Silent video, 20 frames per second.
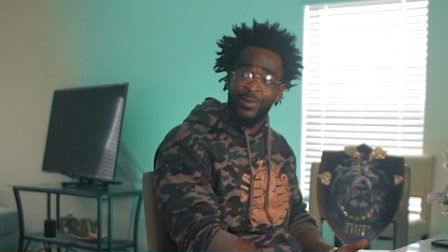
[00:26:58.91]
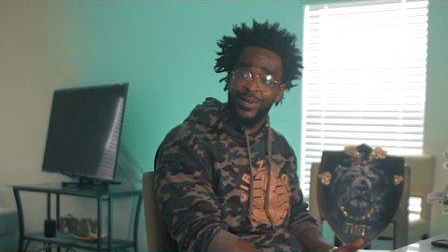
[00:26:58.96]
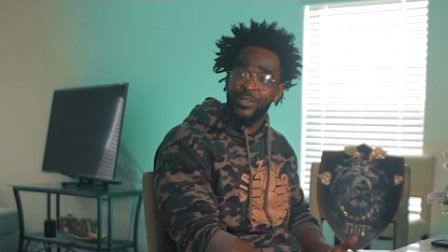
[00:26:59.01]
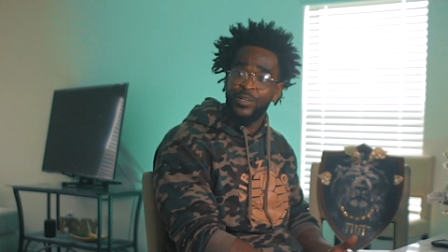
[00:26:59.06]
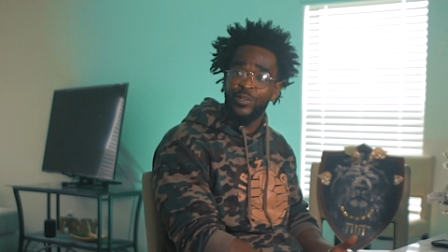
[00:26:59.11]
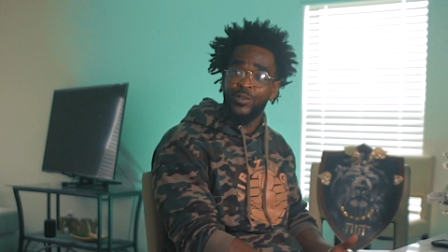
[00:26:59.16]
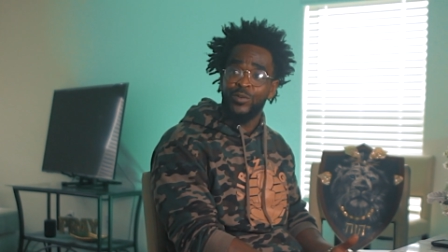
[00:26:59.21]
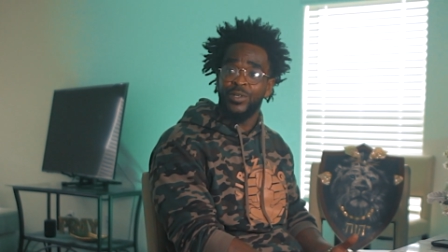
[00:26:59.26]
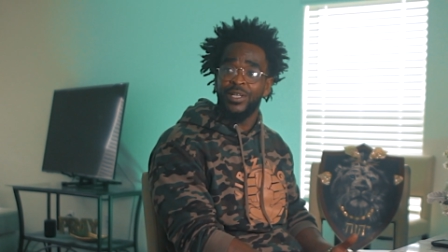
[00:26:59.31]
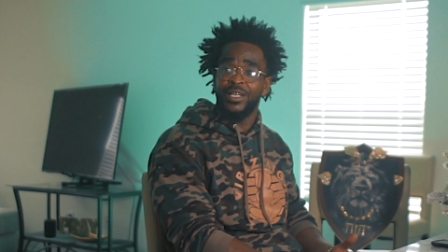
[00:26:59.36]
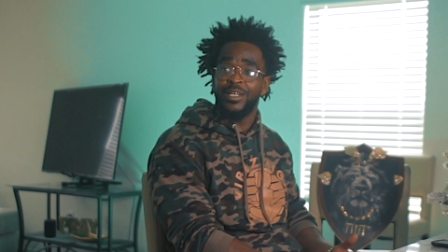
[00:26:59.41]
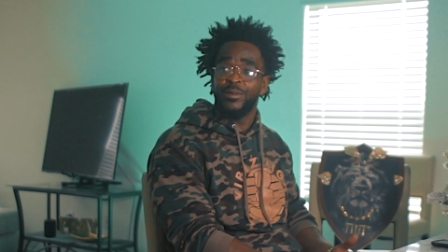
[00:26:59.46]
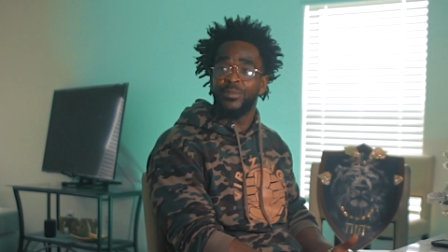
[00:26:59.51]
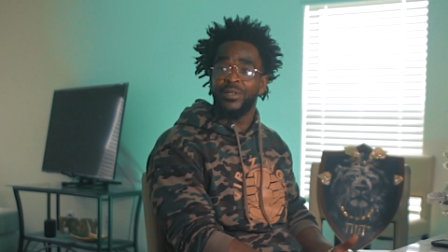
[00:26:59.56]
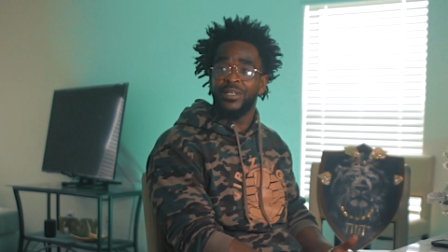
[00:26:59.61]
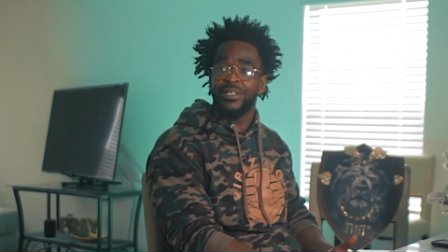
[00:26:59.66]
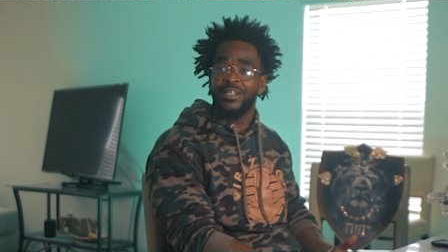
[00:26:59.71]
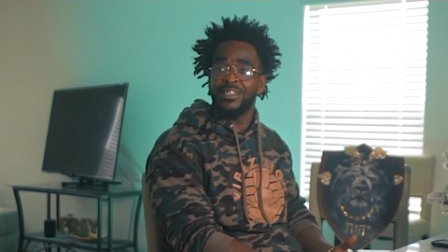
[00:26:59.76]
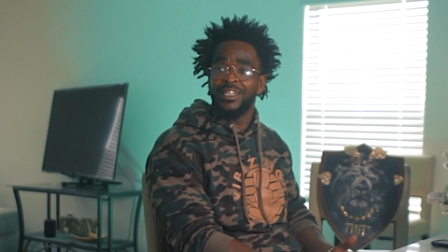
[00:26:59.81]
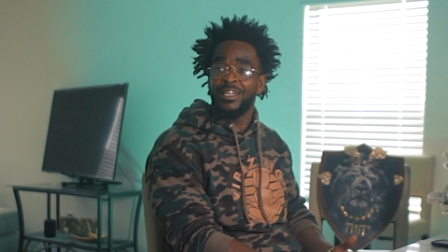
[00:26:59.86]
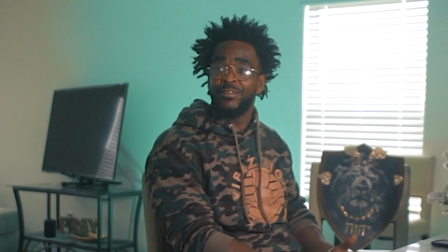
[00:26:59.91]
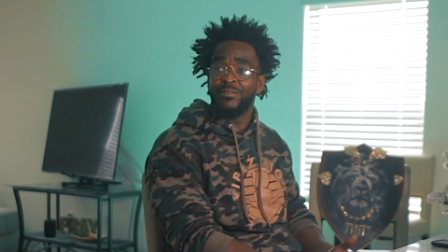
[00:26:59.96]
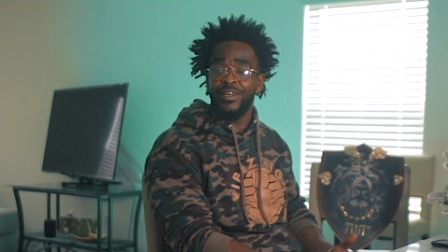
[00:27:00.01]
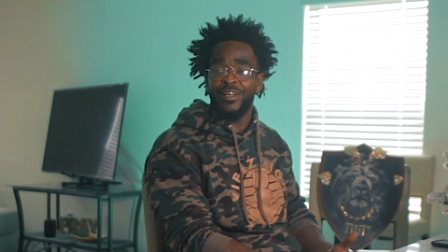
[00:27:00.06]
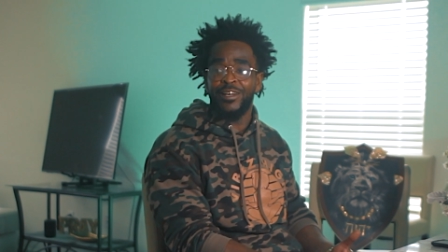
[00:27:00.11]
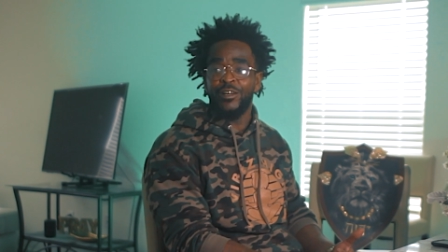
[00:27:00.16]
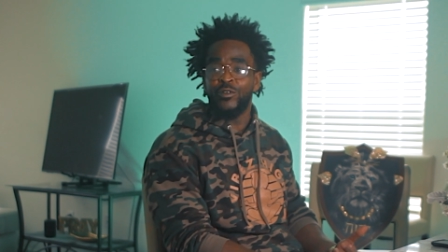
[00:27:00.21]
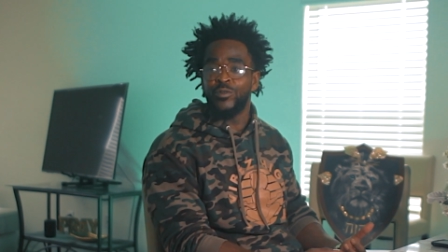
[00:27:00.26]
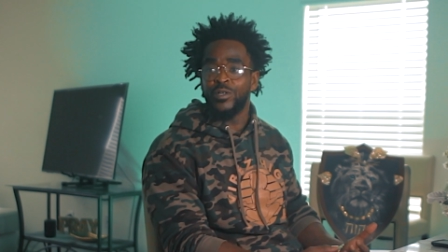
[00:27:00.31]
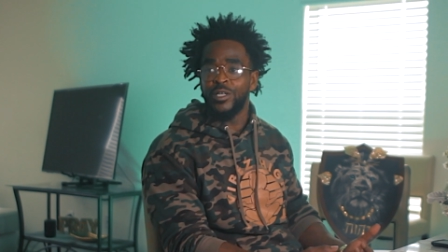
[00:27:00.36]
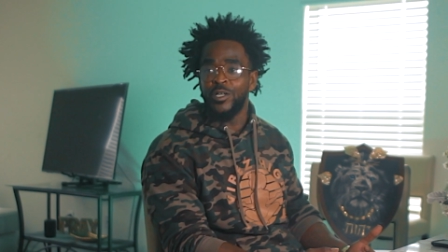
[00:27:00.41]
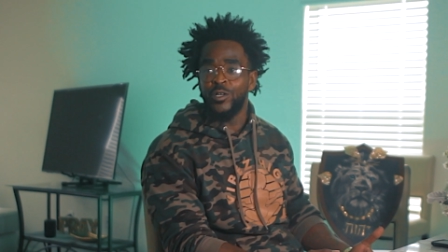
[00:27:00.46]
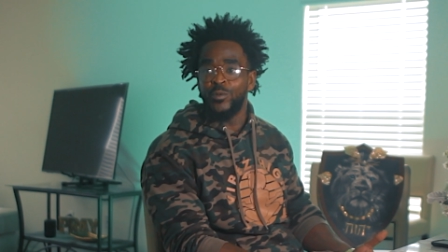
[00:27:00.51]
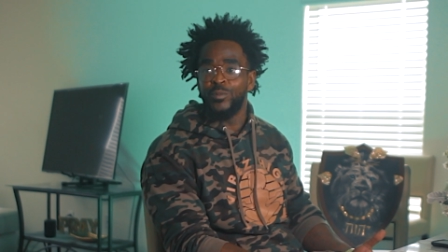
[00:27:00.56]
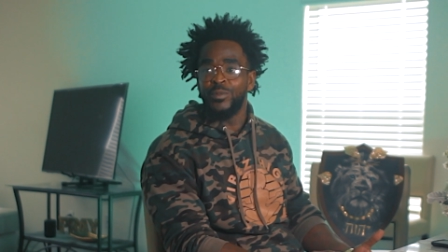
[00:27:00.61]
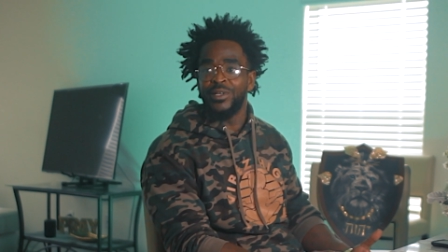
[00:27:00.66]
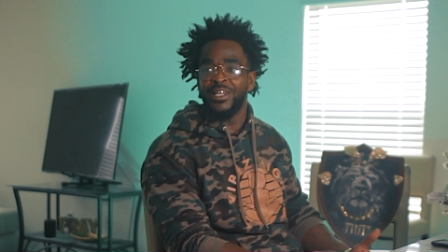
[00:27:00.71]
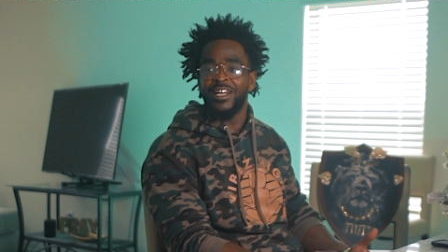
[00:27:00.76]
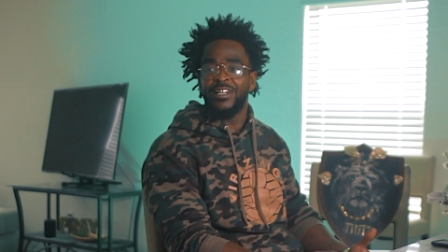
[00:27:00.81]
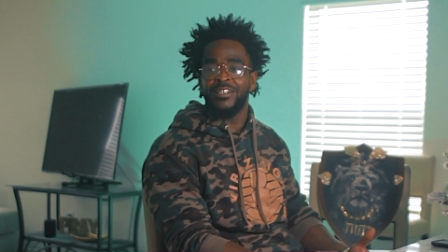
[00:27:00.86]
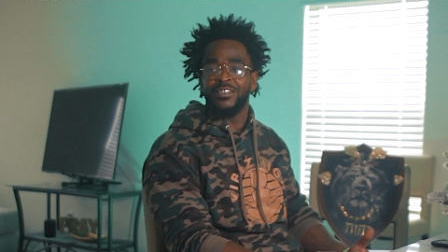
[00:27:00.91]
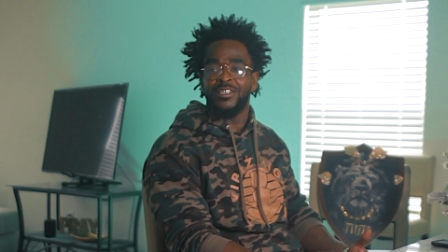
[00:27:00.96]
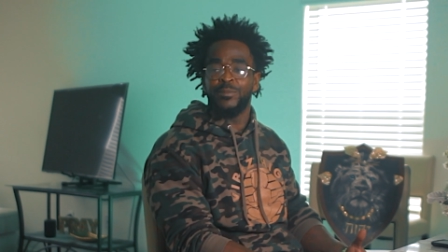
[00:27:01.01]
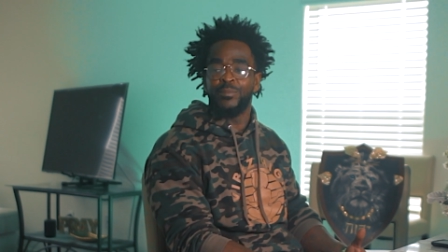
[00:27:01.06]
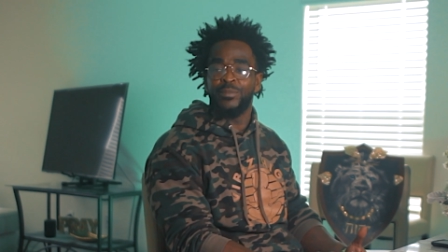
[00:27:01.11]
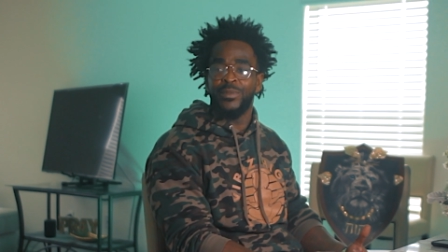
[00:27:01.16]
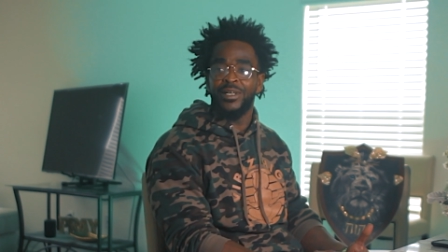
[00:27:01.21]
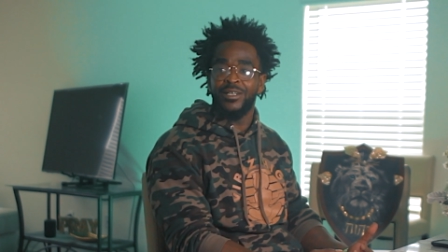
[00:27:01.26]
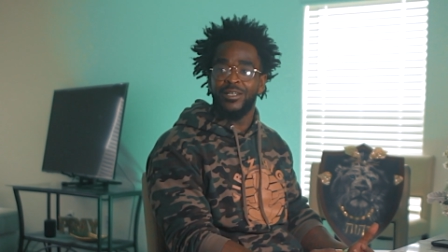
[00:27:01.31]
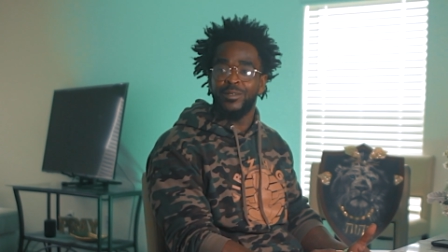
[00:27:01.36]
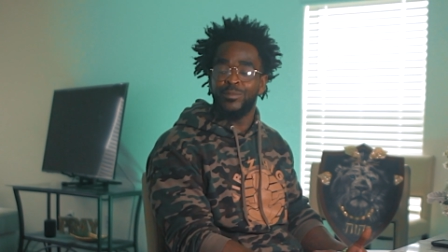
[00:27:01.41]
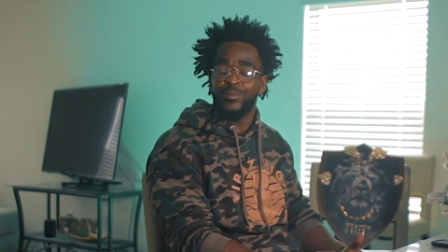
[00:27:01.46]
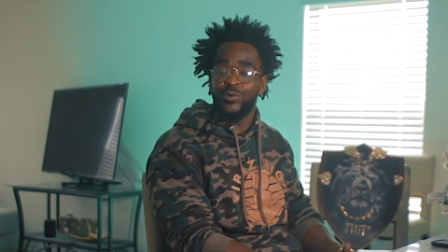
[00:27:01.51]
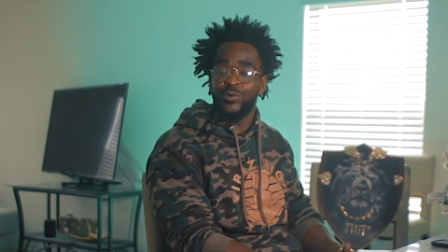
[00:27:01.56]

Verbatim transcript: I go in because even if they don't know me, they could smell the